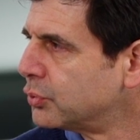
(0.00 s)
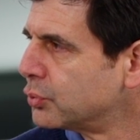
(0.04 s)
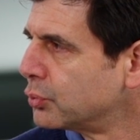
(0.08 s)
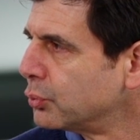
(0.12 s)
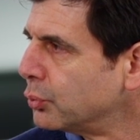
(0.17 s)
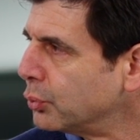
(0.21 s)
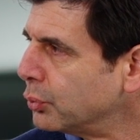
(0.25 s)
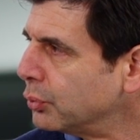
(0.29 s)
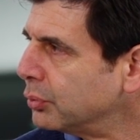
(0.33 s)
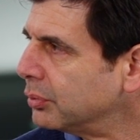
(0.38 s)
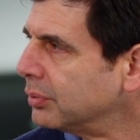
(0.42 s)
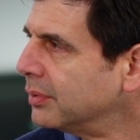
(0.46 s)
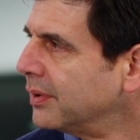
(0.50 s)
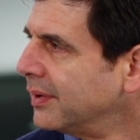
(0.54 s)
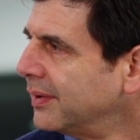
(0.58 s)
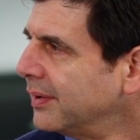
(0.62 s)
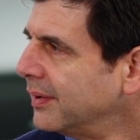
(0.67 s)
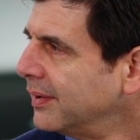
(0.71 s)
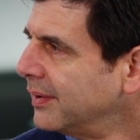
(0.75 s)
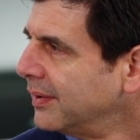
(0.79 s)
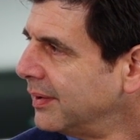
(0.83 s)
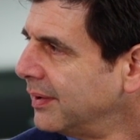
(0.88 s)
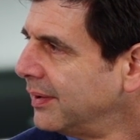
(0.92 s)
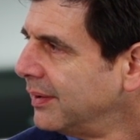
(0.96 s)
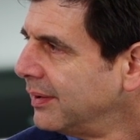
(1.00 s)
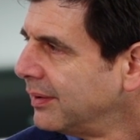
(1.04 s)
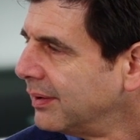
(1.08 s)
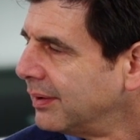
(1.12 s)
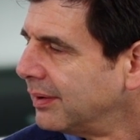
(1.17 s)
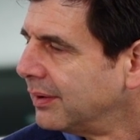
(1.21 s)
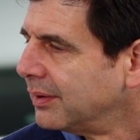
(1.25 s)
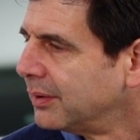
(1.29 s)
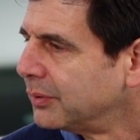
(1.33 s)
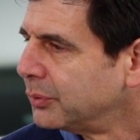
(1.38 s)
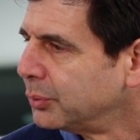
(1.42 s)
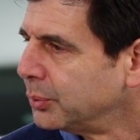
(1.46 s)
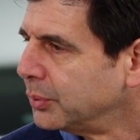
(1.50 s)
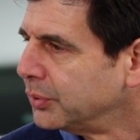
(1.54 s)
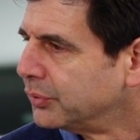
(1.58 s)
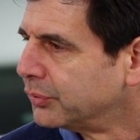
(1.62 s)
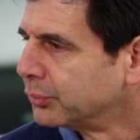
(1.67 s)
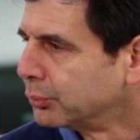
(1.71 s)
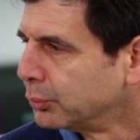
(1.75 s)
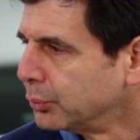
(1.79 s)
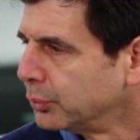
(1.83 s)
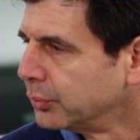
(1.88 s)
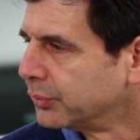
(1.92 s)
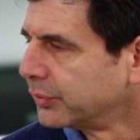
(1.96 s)
true to
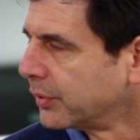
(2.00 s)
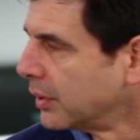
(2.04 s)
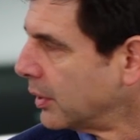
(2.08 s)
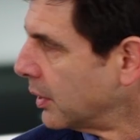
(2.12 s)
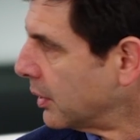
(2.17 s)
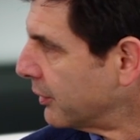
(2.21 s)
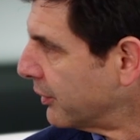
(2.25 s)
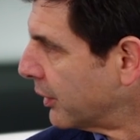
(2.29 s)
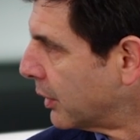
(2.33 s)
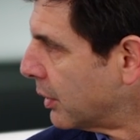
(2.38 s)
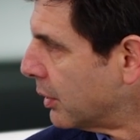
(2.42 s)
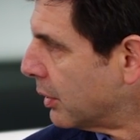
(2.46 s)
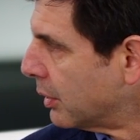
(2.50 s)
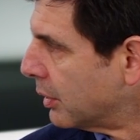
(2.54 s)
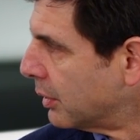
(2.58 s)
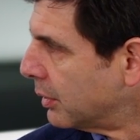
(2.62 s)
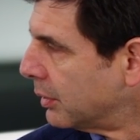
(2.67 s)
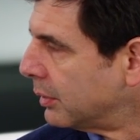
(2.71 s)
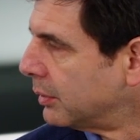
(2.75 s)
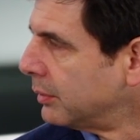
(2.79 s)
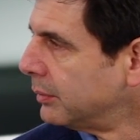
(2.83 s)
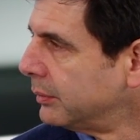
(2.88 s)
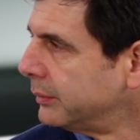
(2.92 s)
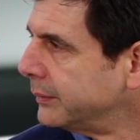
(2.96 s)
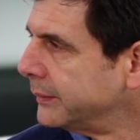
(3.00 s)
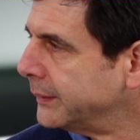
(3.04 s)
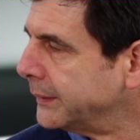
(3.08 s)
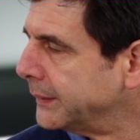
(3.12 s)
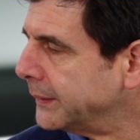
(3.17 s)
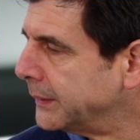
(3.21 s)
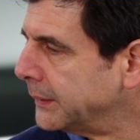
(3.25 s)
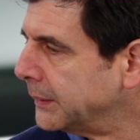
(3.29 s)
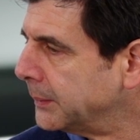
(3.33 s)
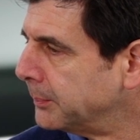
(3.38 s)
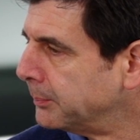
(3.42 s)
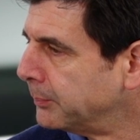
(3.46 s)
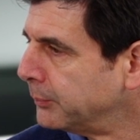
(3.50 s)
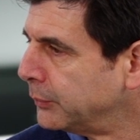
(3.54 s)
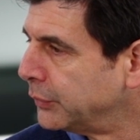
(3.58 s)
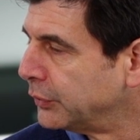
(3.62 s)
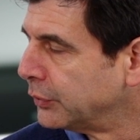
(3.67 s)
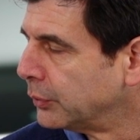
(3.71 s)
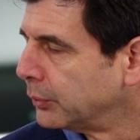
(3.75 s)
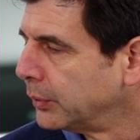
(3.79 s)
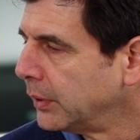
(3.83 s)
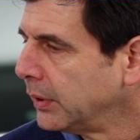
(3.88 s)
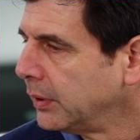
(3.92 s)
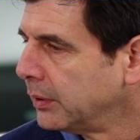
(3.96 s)
its roots kind of a car.
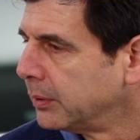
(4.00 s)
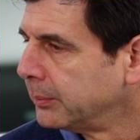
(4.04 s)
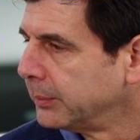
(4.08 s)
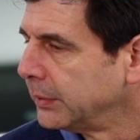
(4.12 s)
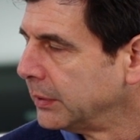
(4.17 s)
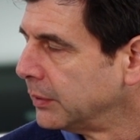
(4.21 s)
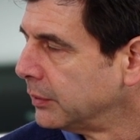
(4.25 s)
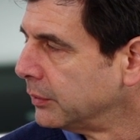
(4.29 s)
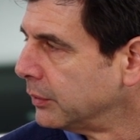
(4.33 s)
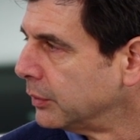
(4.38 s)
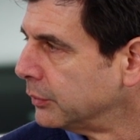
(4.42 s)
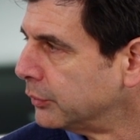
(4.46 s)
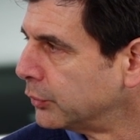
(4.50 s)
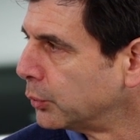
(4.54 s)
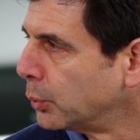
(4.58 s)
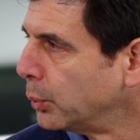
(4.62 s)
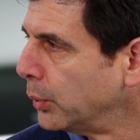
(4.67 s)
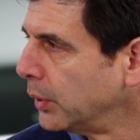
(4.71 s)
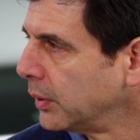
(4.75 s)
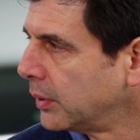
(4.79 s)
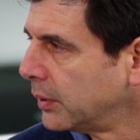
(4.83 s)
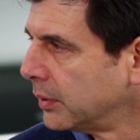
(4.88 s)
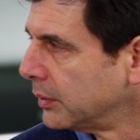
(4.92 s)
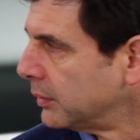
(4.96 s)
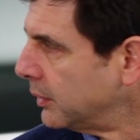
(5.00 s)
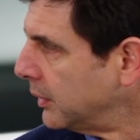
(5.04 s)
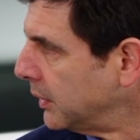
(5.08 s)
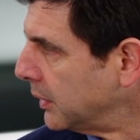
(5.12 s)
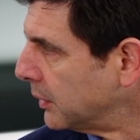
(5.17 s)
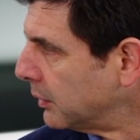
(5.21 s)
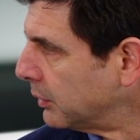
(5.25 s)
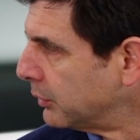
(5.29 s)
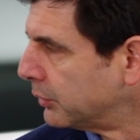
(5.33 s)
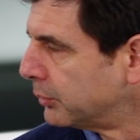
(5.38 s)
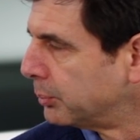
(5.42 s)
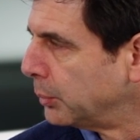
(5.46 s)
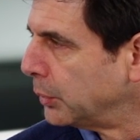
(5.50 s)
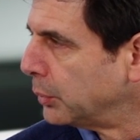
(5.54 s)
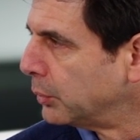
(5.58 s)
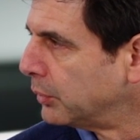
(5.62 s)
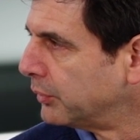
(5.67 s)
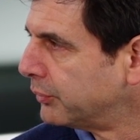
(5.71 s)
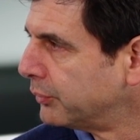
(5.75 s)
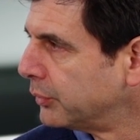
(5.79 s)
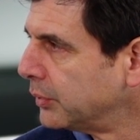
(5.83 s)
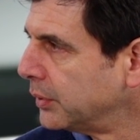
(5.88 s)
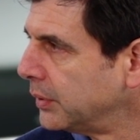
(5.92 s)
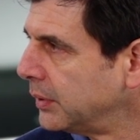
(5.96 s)
So yeah, I mean, it's quick. It handles
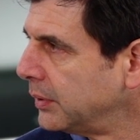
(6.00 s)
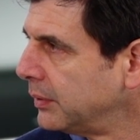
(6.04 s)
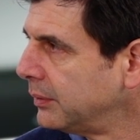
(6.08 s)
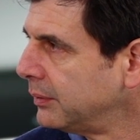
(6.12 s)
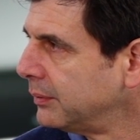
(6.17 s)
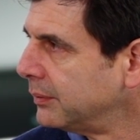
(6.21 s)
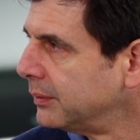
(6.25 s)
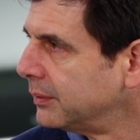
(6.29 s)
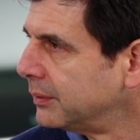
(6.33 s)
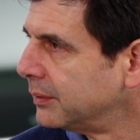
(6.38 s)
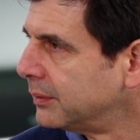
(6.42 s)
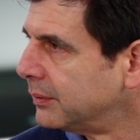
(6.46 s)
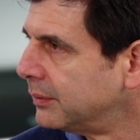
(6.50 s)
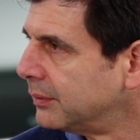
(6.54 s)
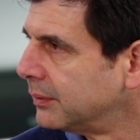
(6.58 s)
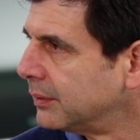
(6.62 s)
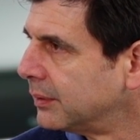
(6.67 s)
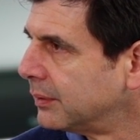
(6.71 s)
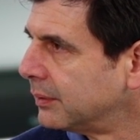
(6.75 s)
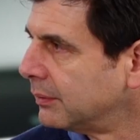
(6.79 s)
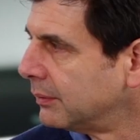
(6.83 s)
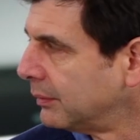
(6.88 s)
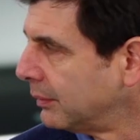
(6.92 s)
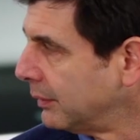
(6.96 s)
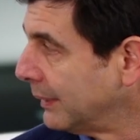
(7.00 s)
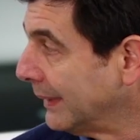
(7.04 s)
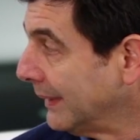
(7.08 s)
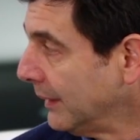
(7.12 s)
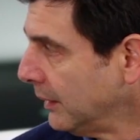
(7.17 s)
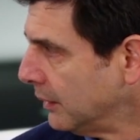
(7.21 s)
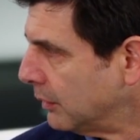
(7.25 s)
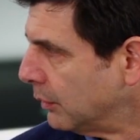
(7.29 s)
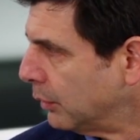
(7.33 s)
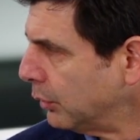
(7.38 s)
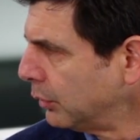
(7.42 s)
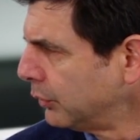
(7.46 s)
beautifully. It